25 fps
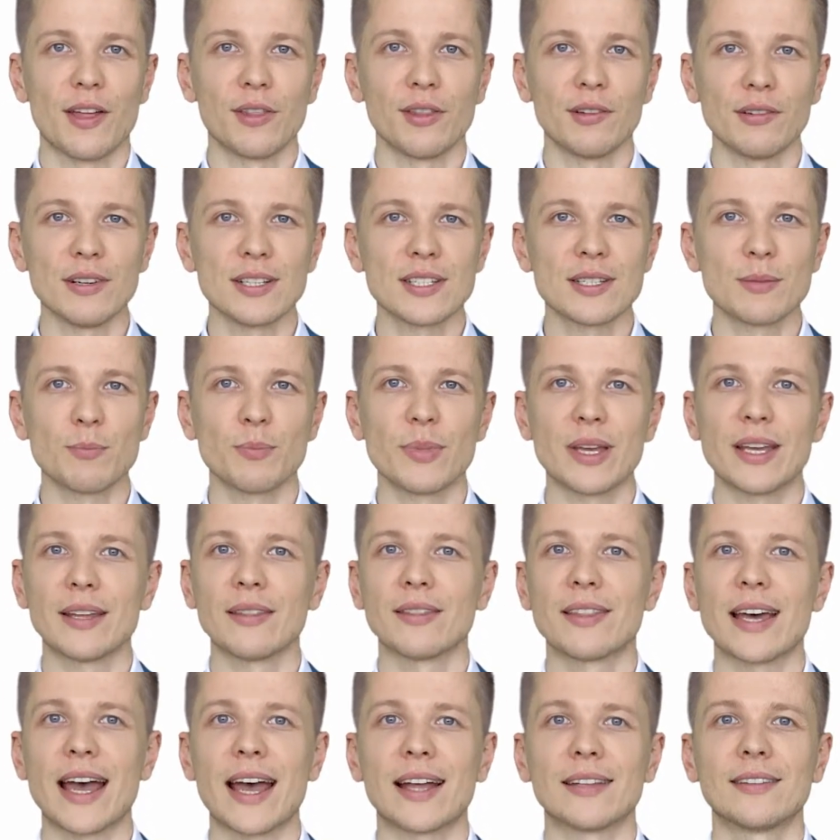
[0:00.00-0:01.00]
The reason
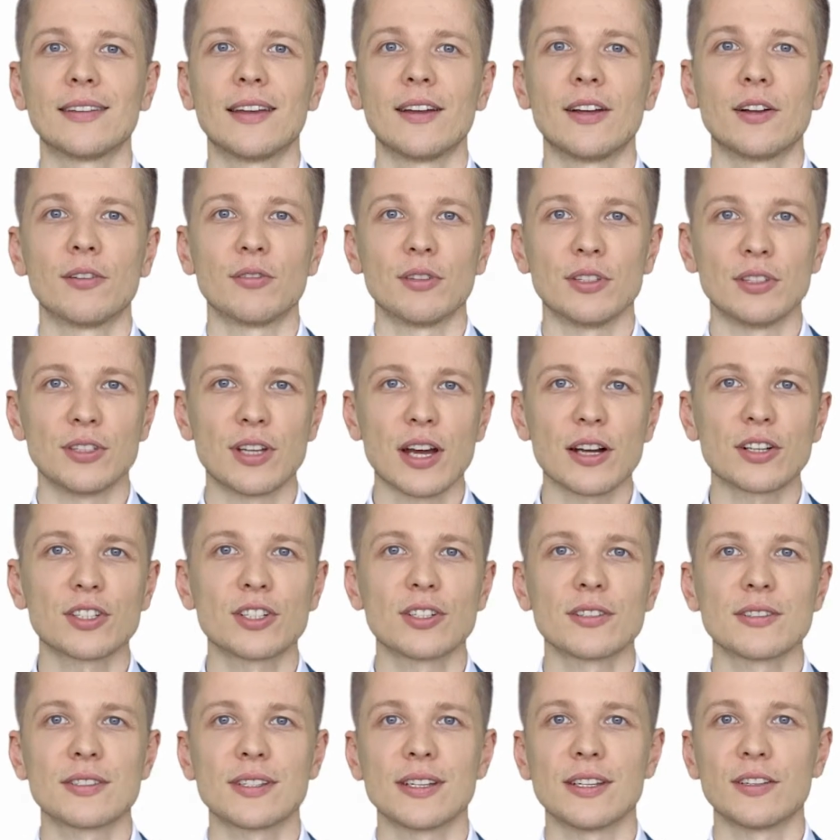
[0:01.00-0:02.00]
being that
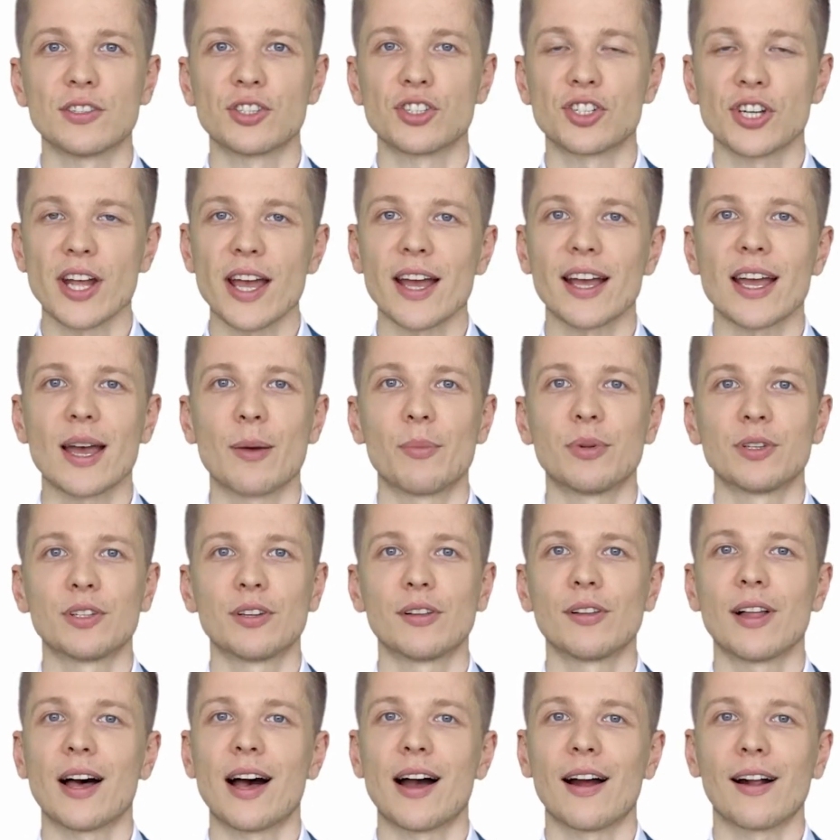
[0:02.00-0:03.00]
reductions in share
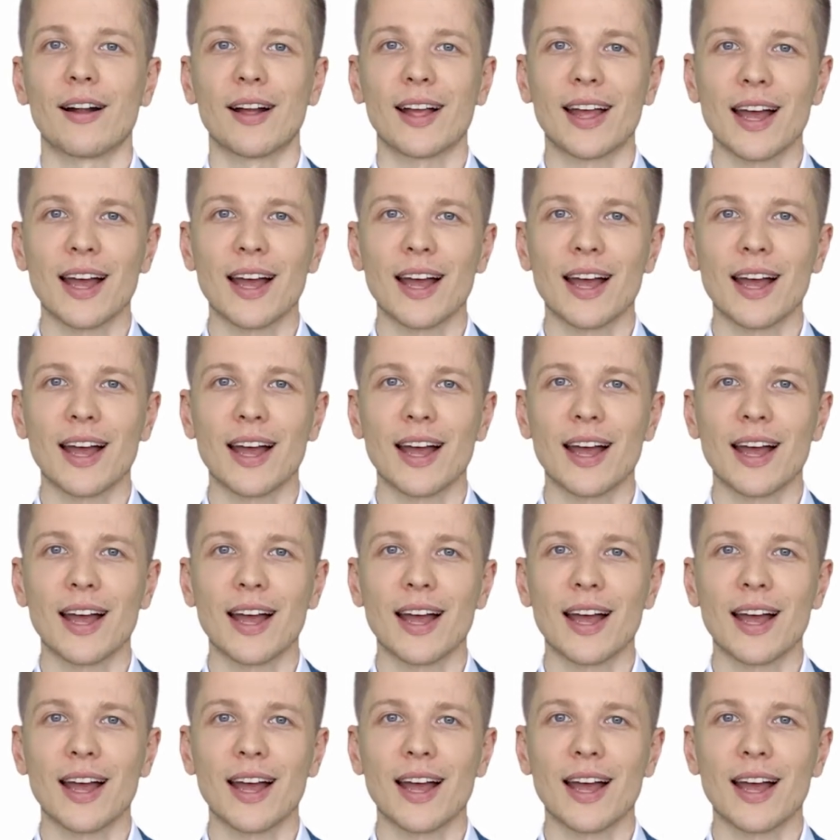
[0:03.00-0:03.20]
capital are